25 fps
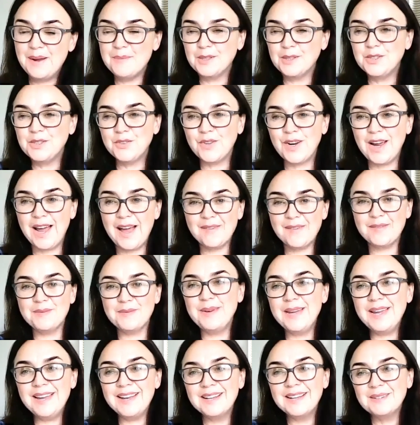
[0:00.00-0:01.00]
much for having
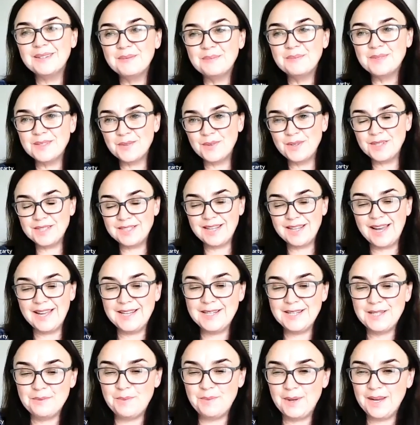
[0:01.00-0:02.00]
me. So
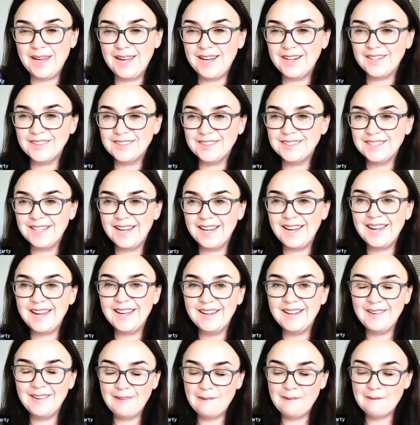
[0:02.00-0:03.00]
excited to be here today.